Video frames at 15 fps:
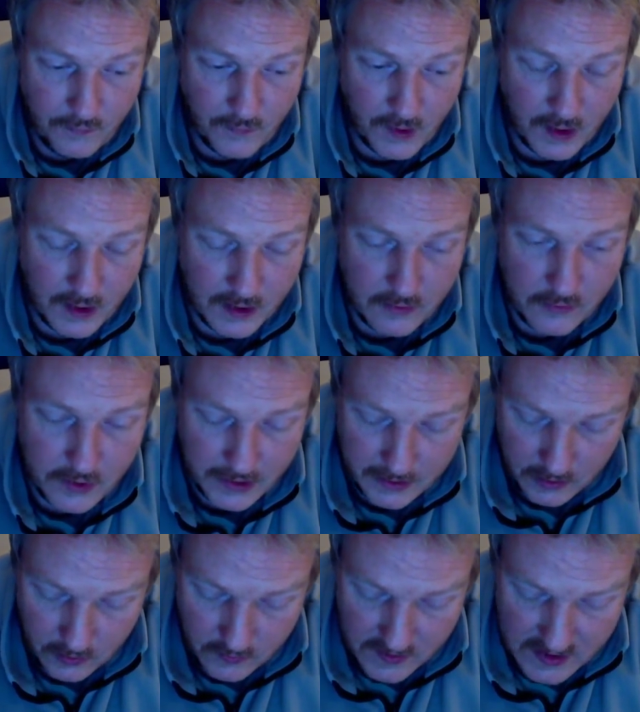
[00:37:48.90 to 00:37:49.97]
I really
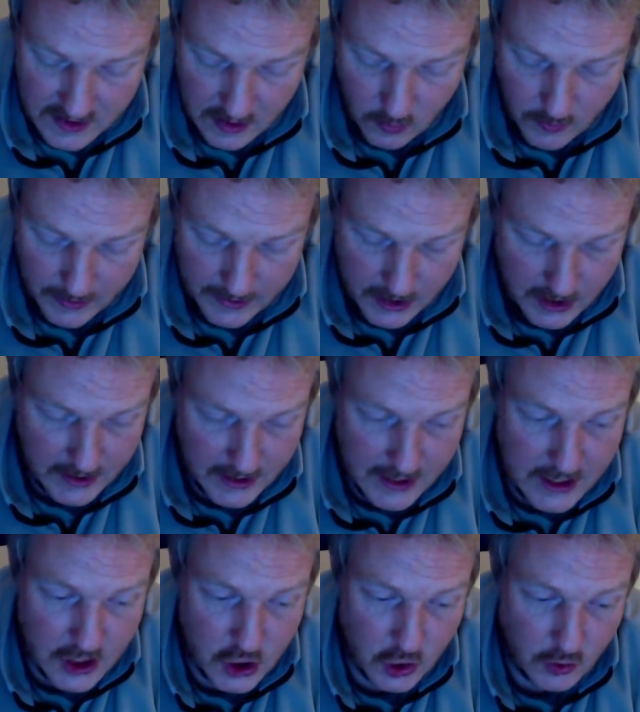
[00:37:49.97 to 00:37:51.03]
don't see why this
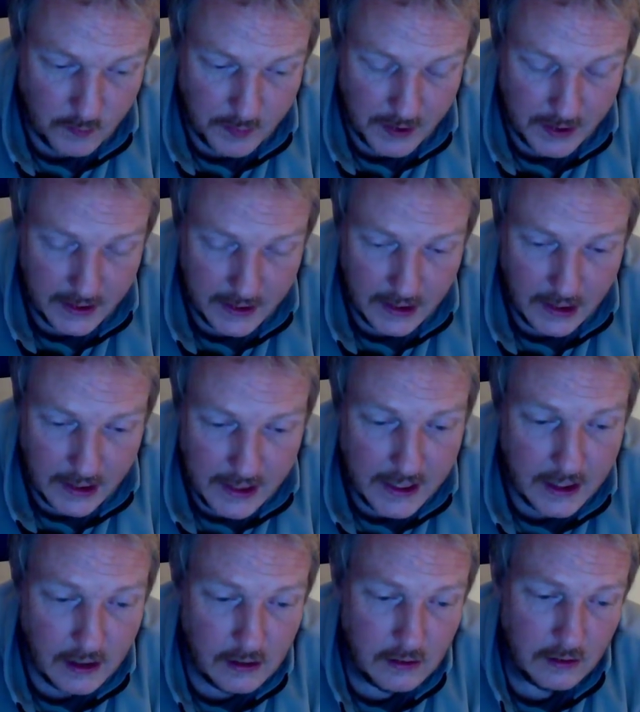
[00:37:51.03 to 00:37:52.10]
should be
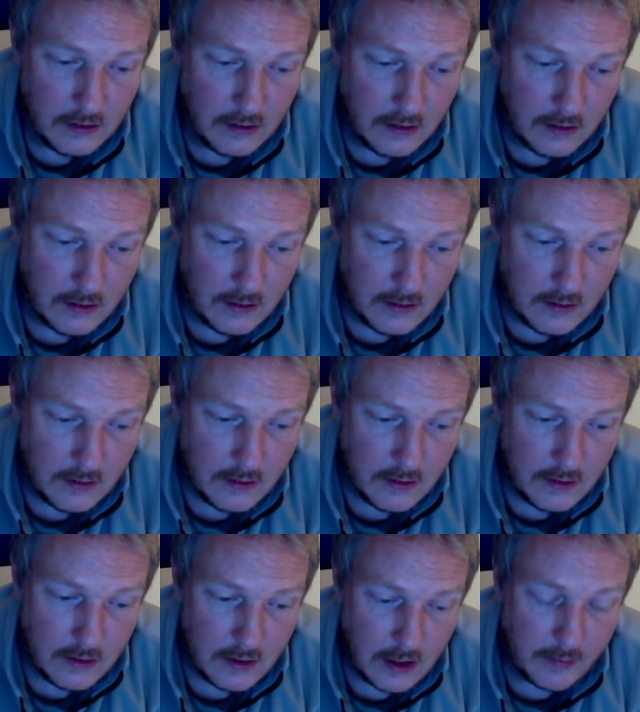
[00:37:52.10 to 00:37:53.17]
illegal.
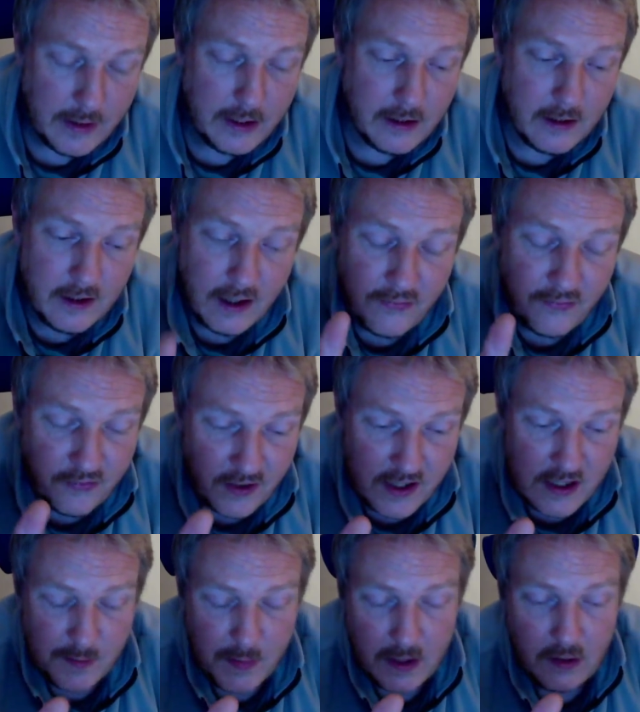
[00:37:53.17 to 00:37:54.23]
I mean, the difference
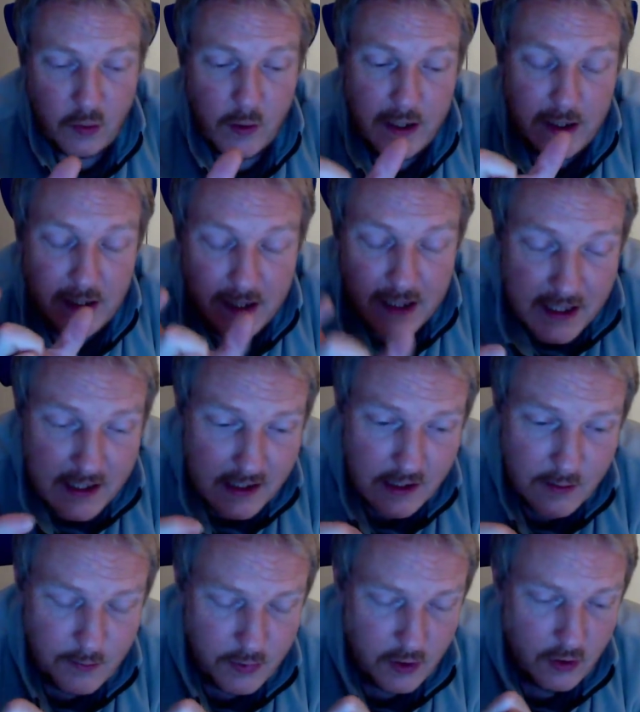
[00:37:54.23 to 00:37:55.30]
between this
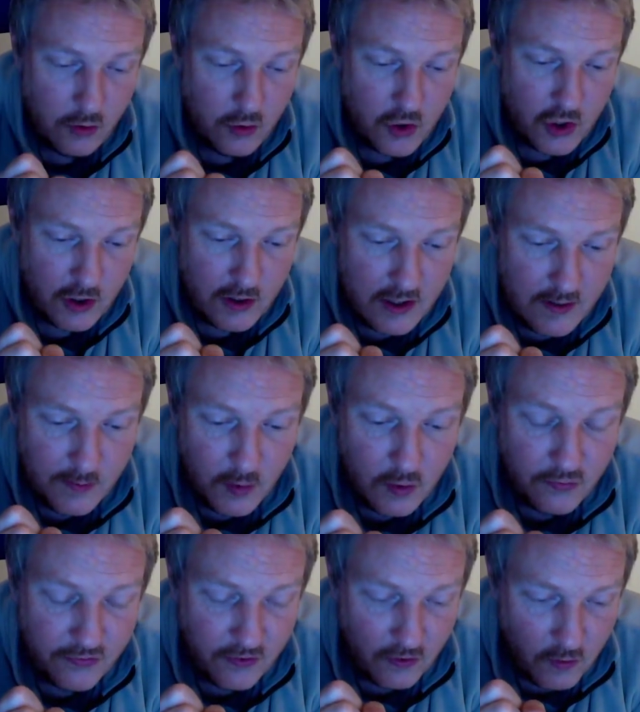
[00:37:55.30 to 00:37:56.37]
approach and spoof
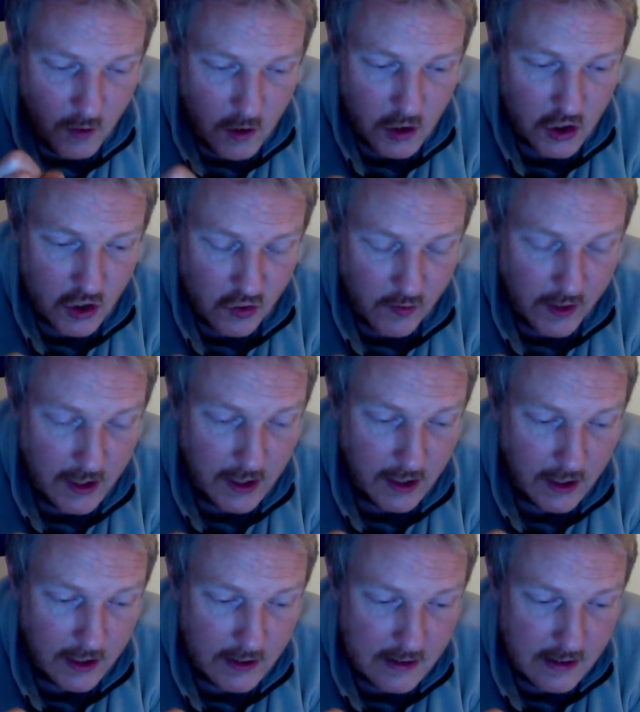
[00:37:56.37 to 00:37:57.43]
and wash trading
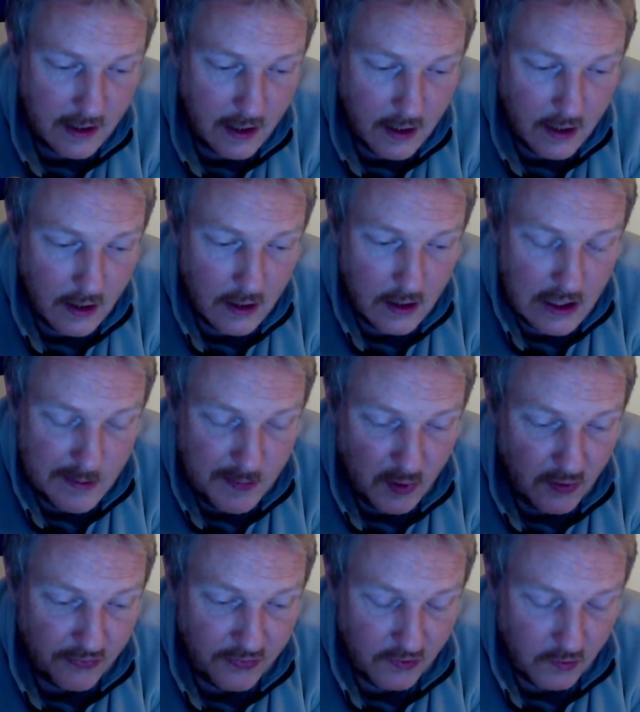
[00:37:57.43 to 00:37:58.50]
is
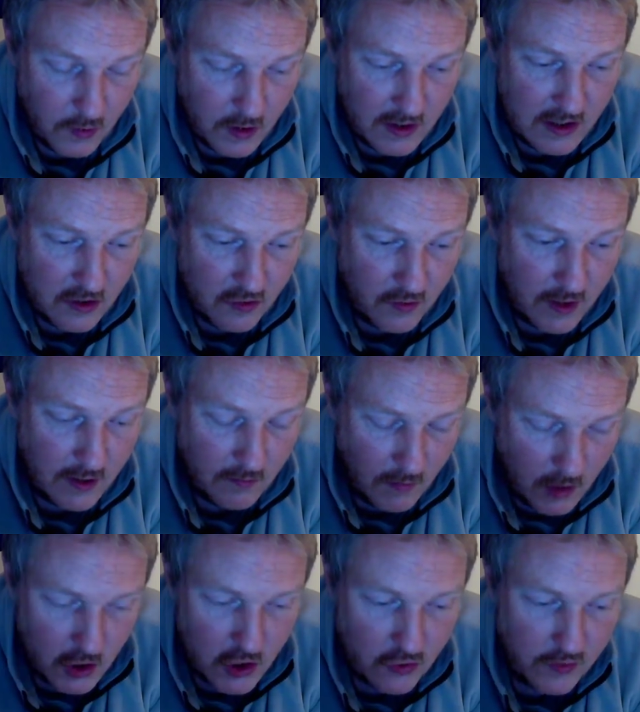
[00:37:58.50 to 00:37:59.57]
spoof and wash
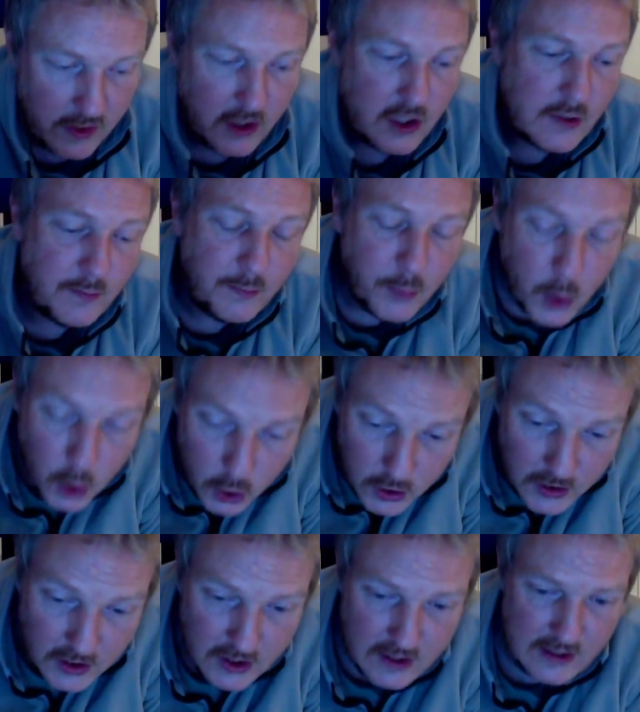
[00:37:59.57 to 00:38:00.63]
traders
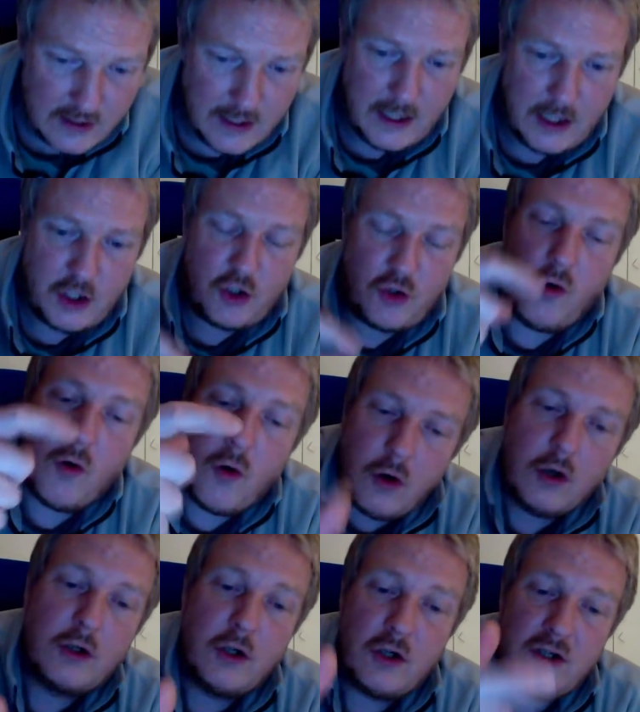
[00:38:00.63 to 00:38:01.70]
put such
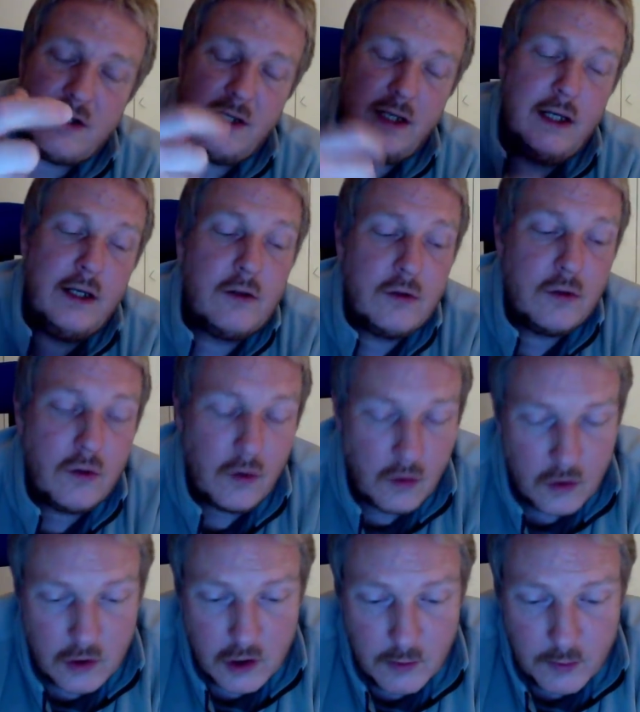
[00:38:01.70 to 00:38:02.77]
orders into the
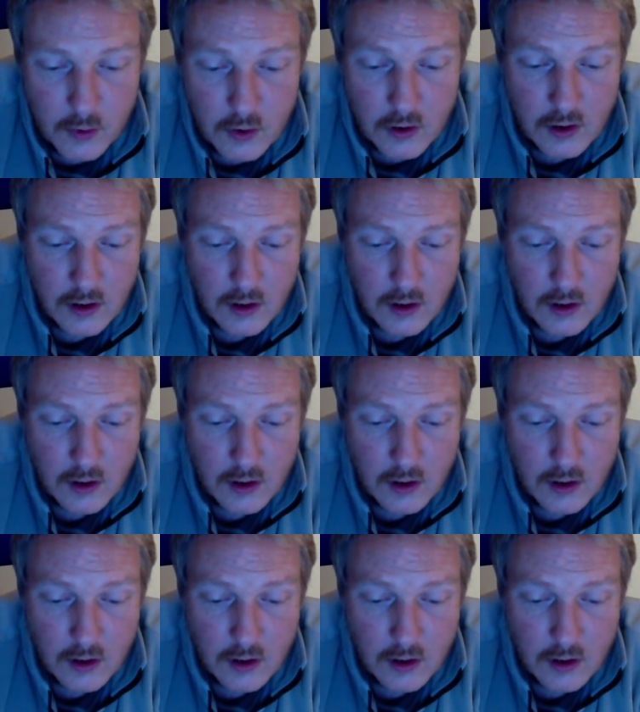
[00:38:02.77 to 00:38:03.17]
order book,